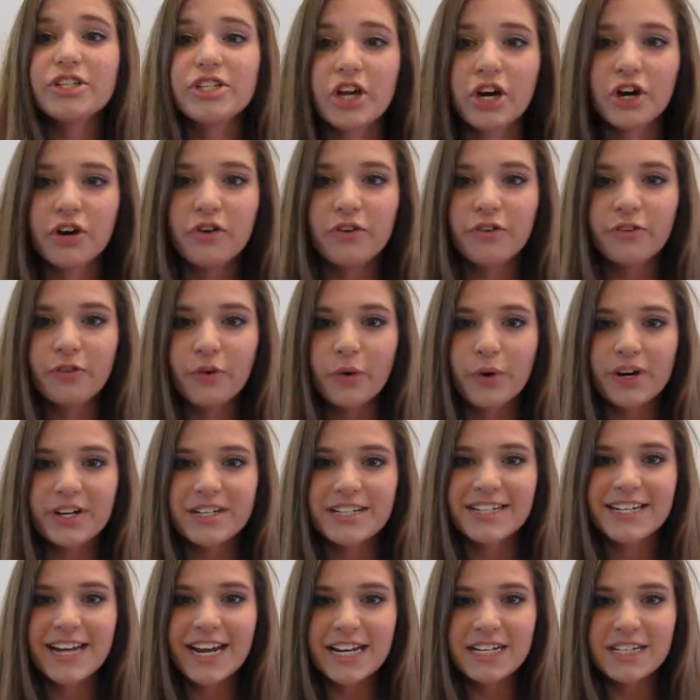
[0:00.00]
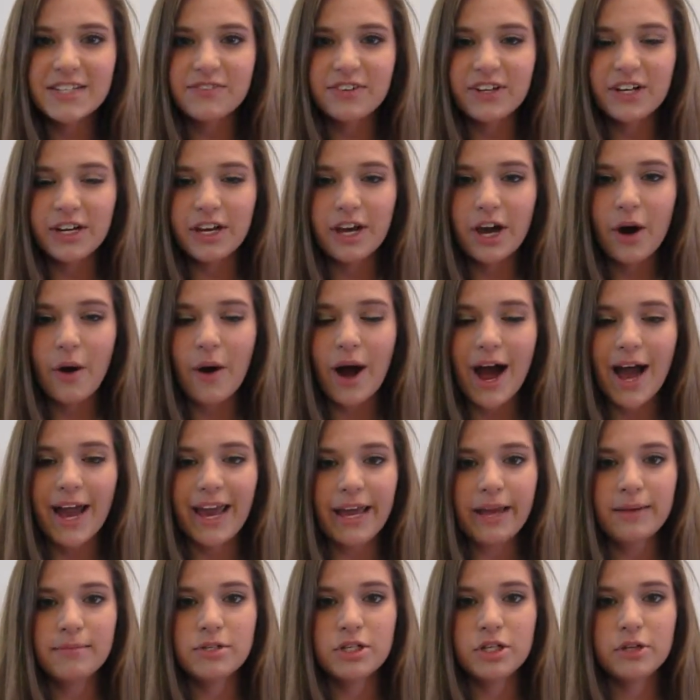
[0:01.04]
So for today's video, I
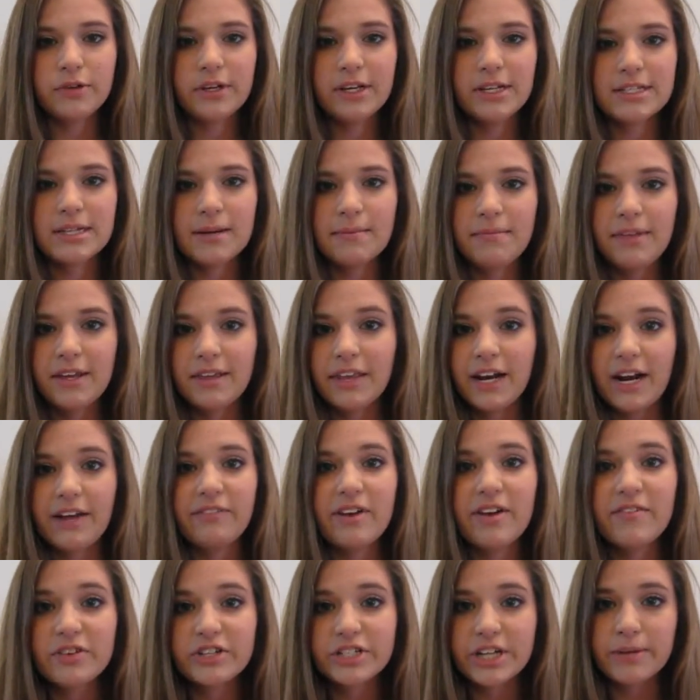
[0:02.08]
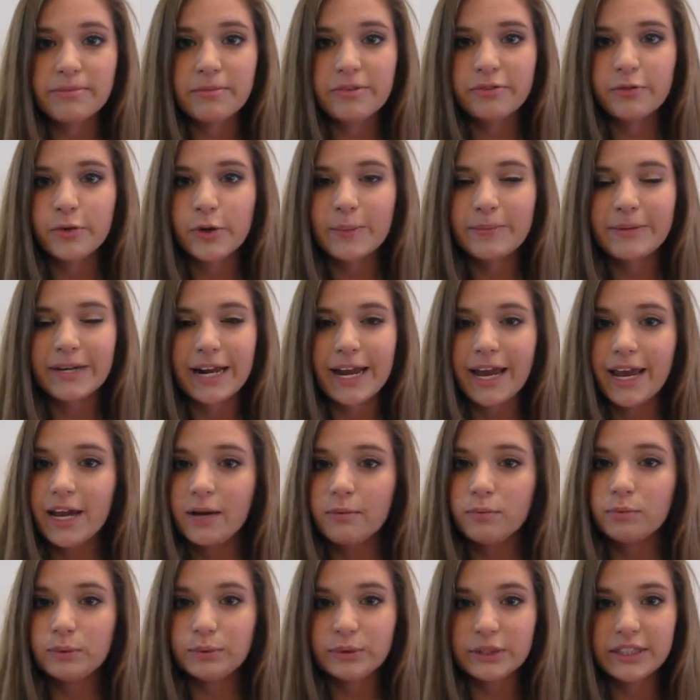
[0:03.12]
am doing something that I've never done before, but I
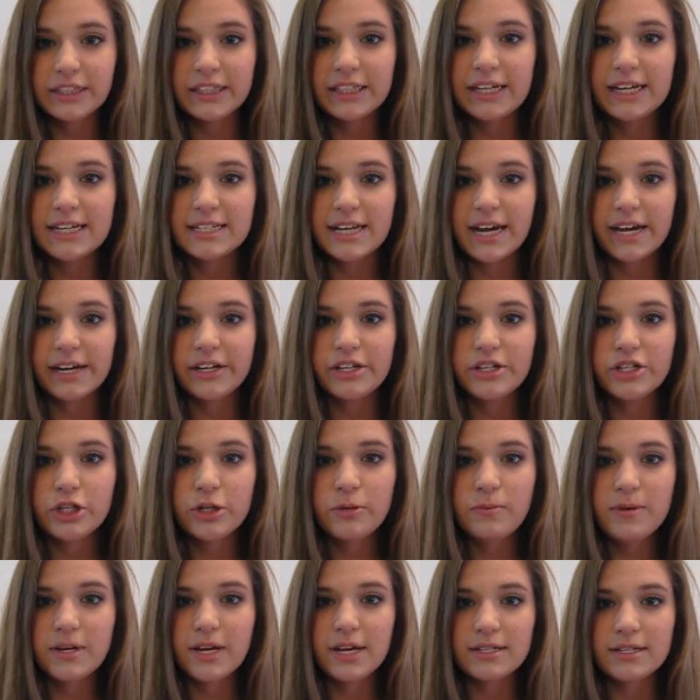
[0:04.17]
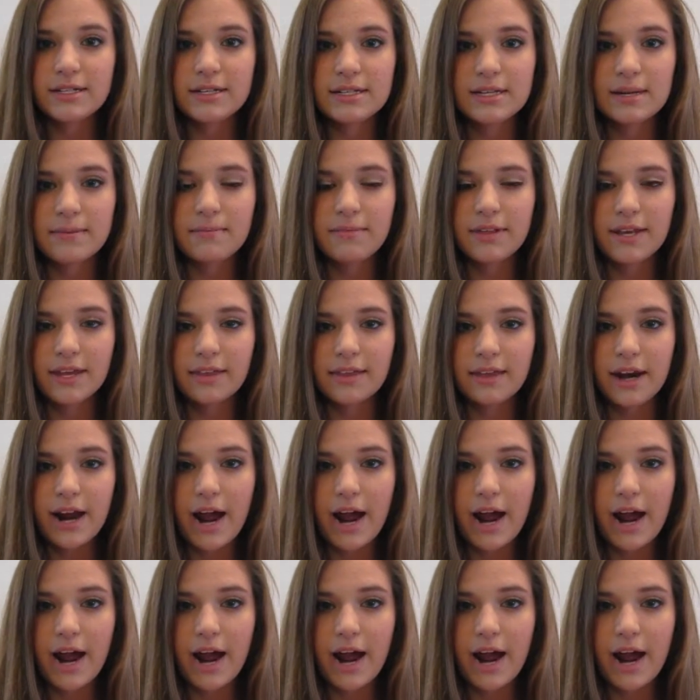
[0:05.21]
am really excited to because it's something that